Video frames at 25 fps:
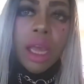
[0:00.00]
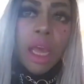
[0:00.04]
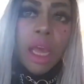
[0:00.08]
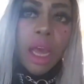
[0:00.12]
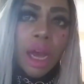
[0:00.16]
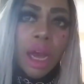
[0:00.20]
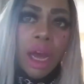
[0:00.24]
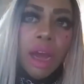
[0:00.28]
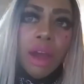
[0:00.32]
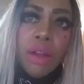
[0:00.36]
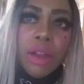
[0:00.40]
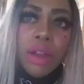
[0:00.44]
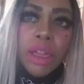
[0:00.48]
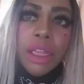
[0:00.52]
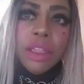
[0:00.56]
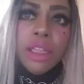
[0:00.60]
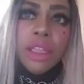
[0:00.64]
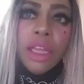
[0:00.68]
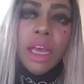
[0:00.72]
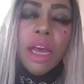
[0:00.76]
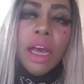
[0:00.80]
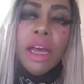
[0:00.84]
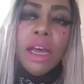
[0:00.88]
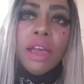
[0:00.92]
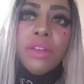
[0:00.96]

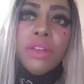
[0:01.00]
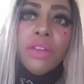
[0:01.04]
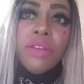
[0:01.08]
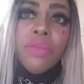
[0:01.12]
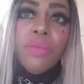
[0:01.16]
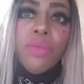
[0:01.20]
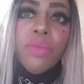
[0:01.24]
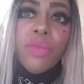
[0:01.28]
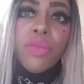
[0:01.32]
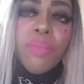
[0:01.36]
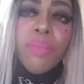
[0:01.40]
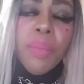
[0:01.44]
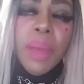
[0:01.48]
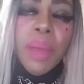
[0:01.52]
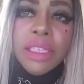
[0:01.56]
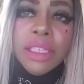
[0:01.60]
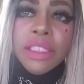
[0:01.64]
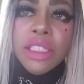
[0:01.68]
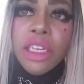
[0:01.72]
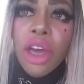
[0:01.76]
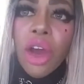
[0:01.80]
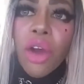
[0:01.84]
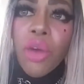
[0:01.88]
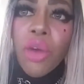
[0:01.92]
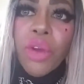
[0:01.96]
In
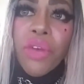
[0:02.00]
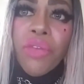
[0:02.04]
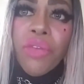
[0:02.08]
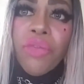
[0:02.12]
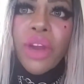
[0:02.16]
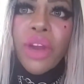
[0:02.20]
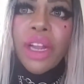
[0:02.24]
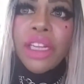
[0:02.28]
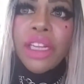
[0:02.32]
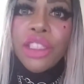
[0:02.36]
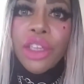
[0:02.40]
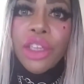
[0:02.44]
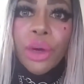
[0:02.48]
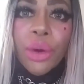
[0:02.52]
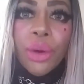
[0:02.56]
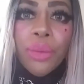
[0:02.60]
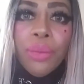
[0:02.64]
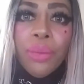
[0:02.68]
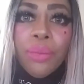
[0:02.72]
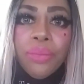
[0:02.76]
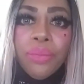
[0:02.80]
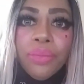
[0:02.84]
Mexico, refresco.